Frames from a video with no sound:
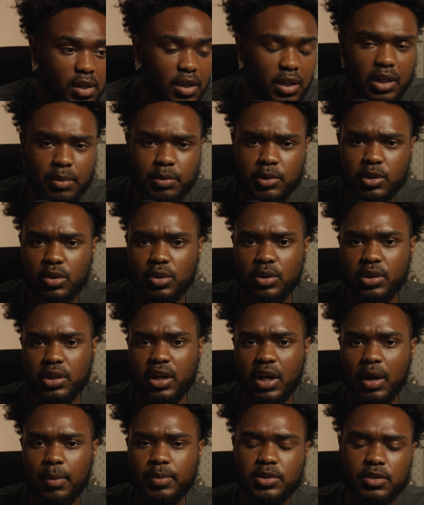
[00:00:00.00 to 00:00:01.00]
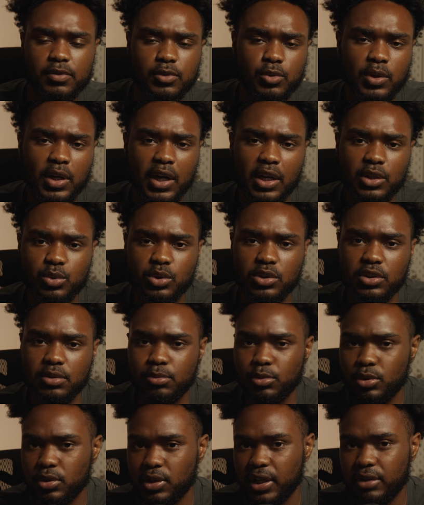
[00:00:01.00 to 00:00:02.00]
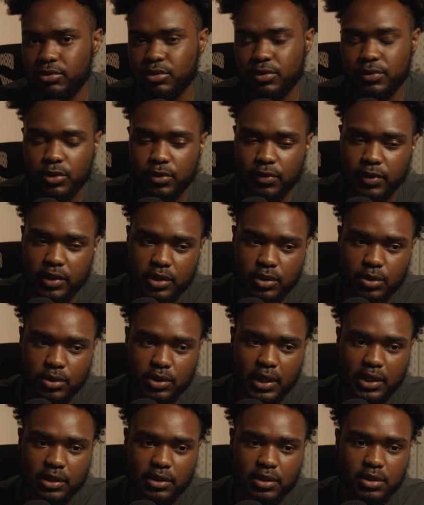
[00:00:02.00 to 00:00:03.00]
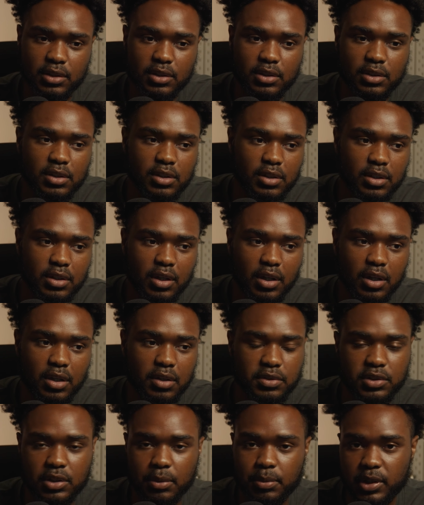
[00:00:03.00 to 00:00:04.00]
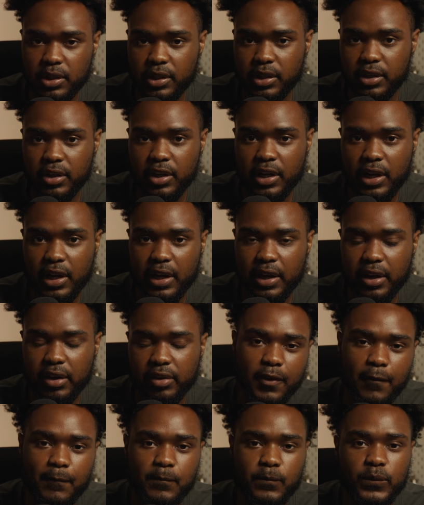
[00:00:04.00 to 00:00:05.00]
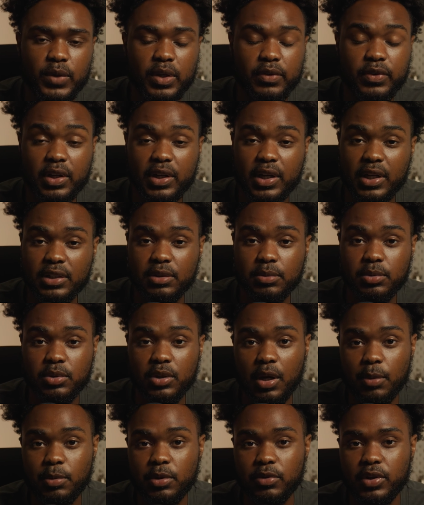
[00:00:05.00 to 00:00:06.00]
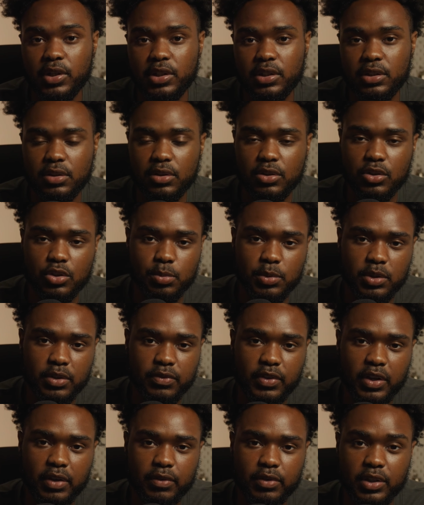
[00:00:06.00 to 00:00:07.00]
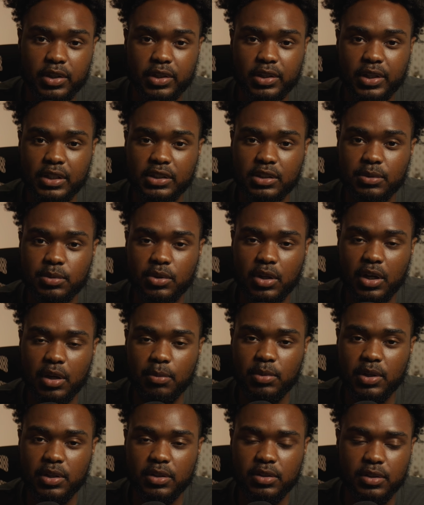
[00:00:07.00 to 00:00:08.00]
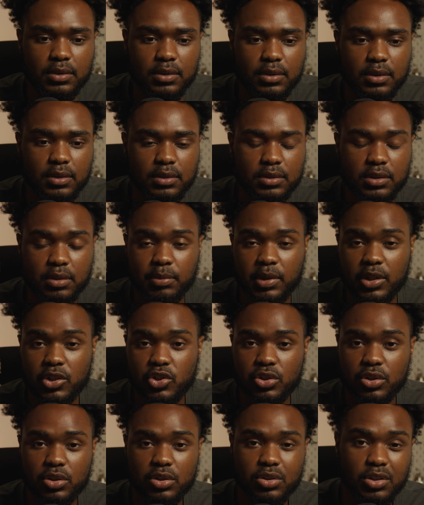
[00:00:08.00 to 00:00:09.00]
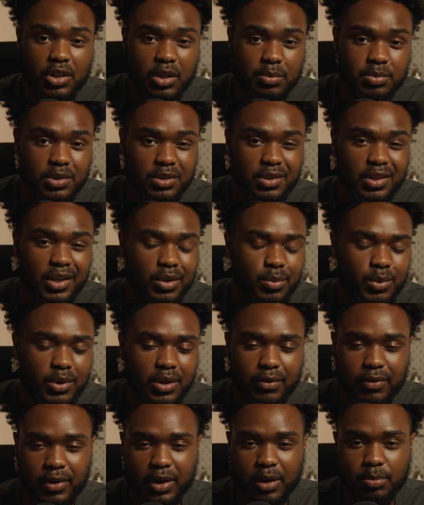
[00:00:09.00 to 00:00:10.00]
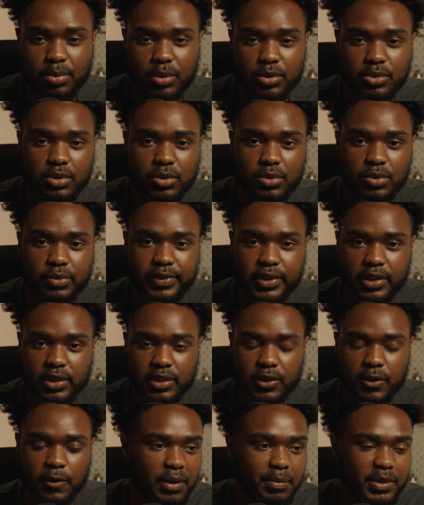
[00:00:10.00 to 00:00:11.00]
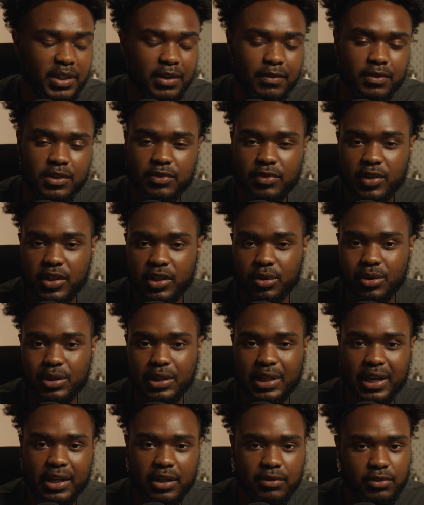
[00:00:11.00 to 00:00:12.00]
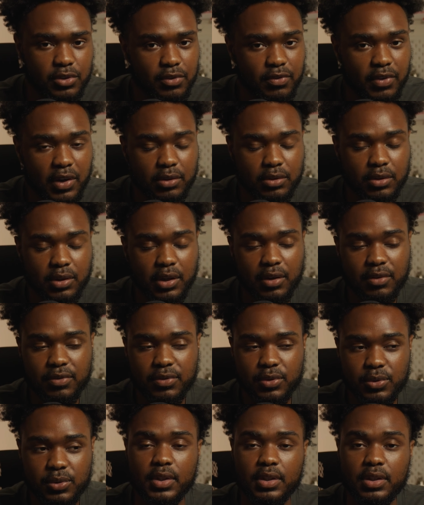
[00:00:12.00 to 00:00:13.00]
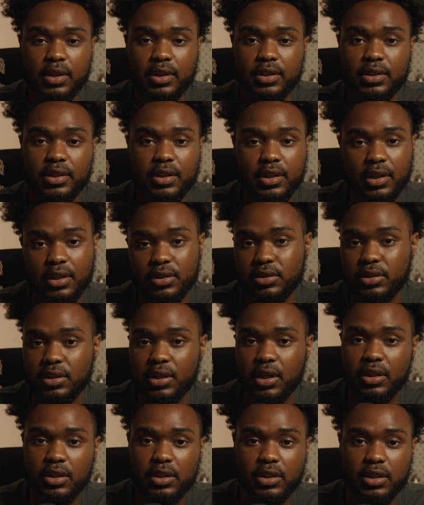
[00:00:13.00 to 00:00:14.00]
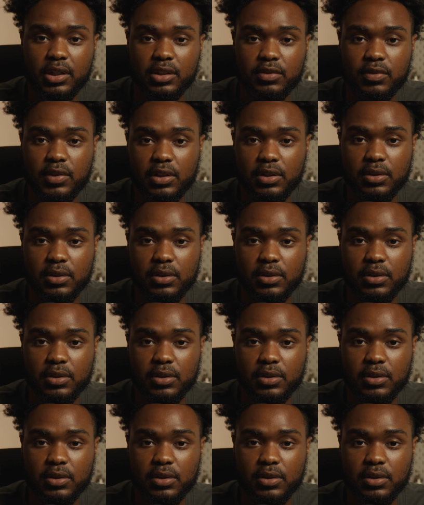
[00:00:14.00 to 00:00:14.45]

Let me know in the comments if you guys want some more like review videos like this of some of the gear that I have. If you're not subscribed already, do me a favor, hit that subscribe button to make sure you're up to date whenever I post a new video. Give this video a like if you found it helpful. And yeah, I'll see y'all in the next video.